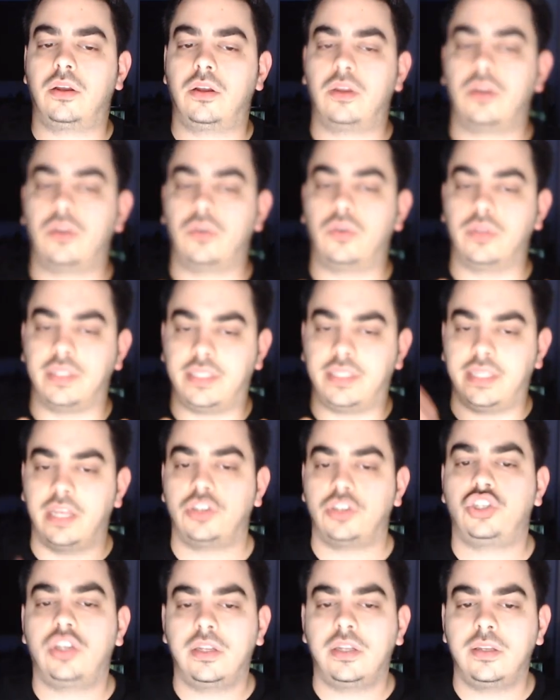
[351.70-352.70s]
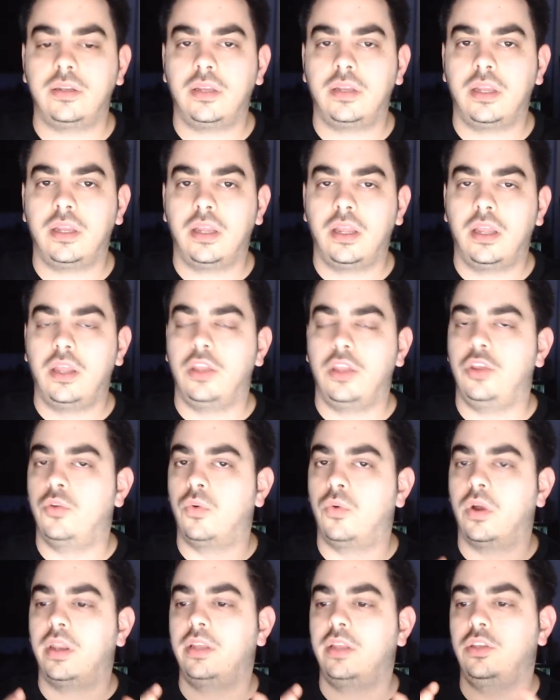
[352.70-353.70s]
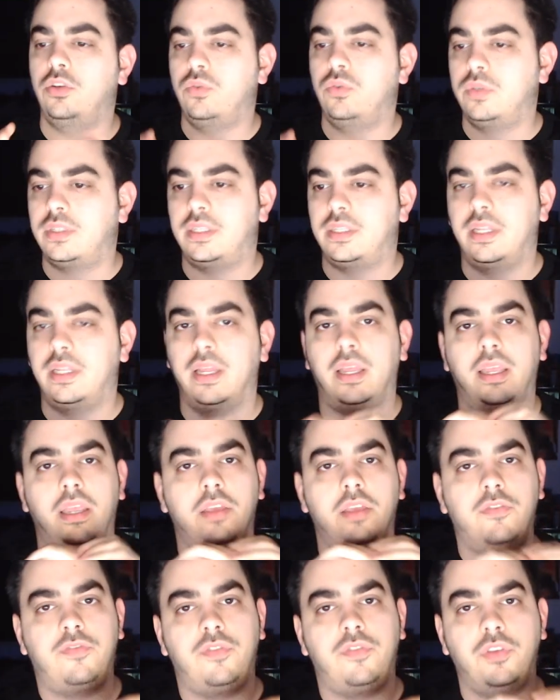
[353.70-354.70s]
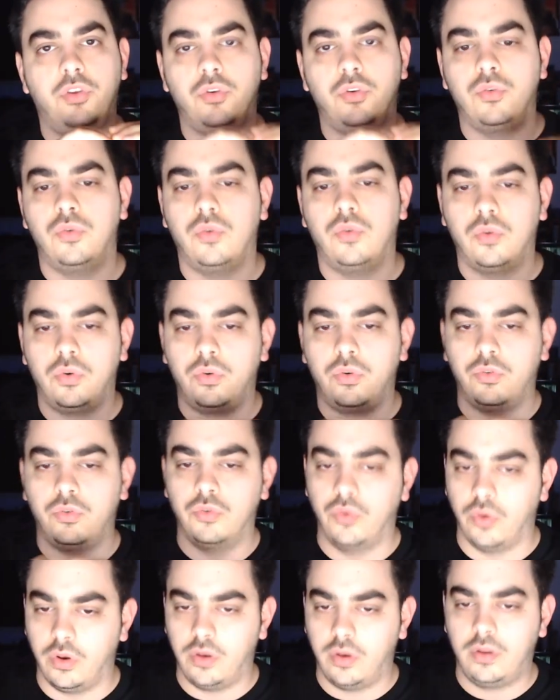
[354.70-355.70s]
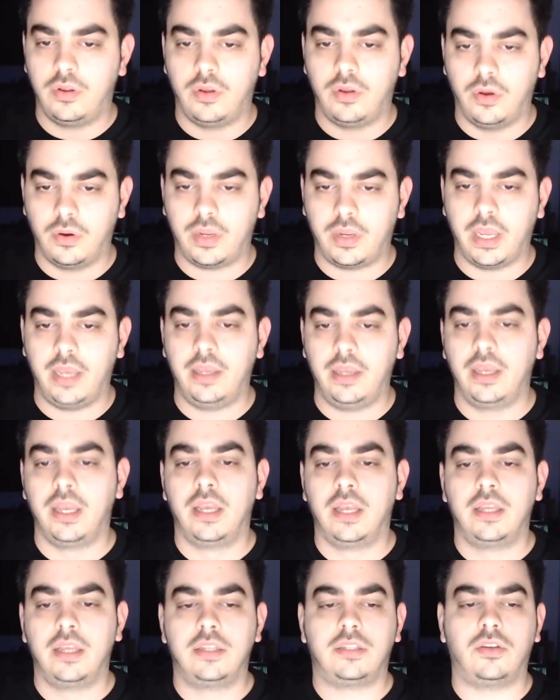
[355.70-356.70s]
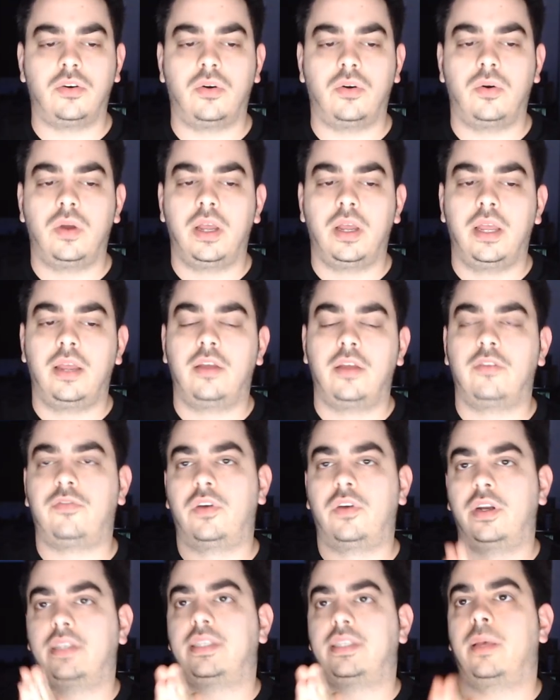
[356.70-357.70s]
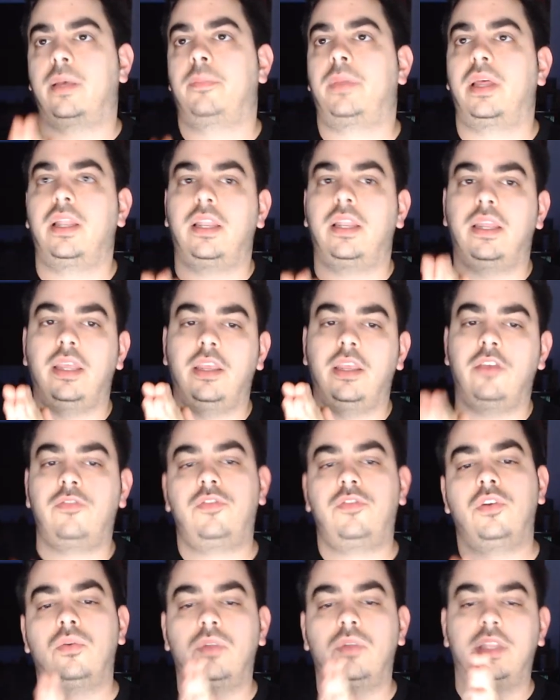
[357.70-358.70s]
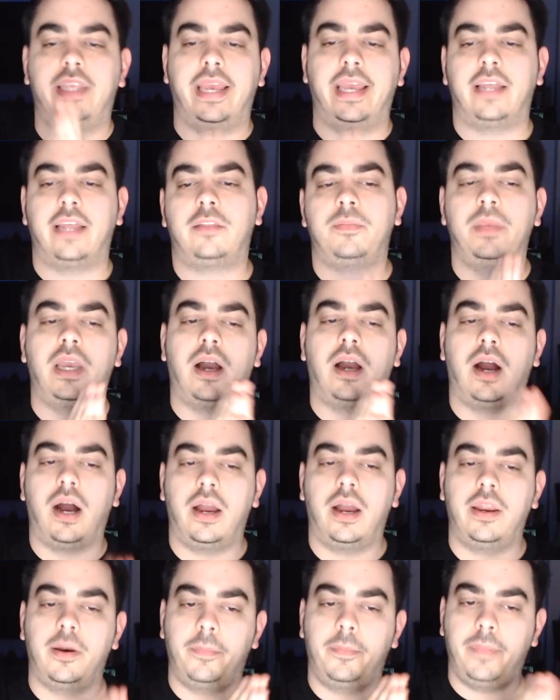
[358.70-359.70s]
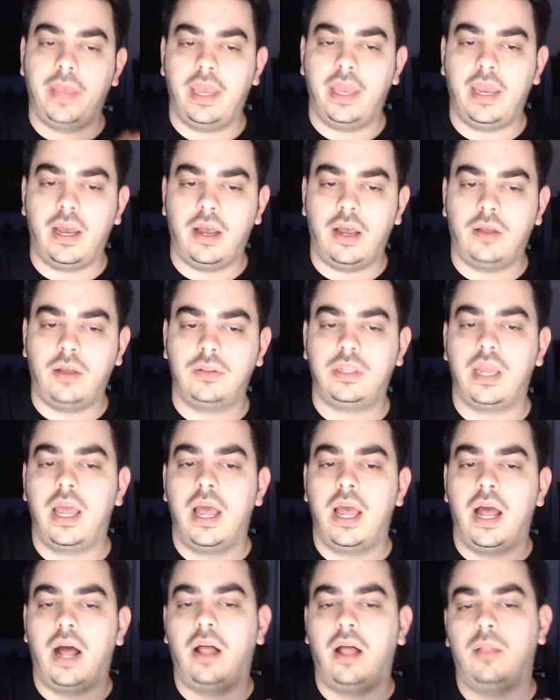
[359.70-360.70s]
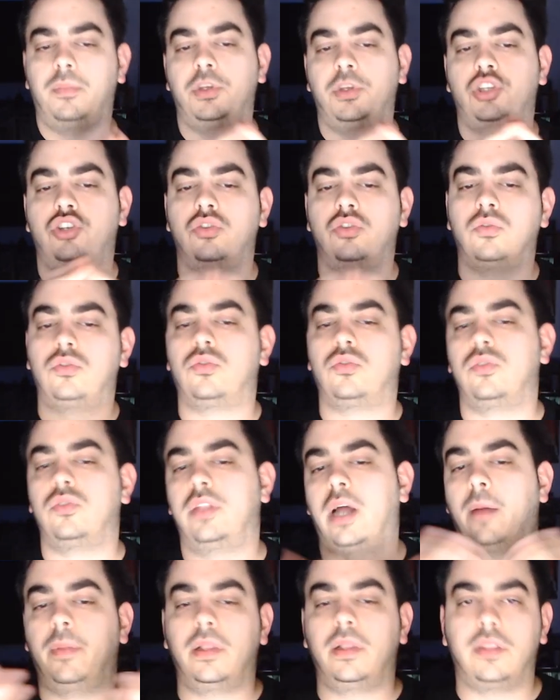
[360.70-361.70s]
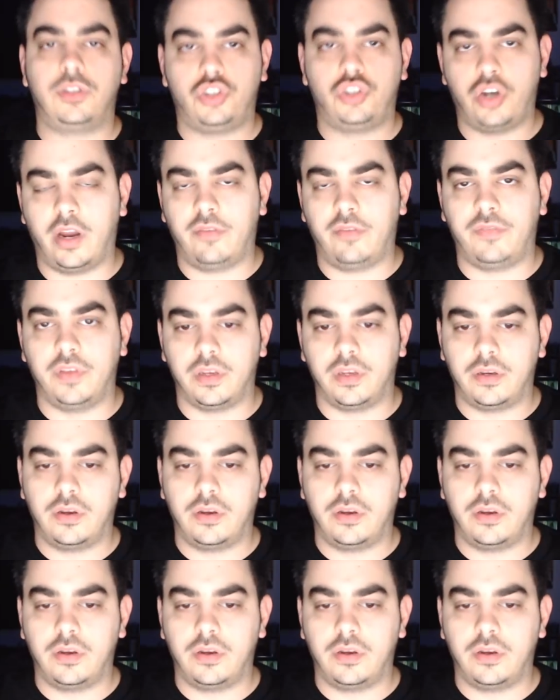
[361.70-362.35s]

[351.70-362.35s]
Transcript: concession, you want to use the if you rule. Okay, so for example, if you would get me a higher payout, I'll be sure to double the traffic.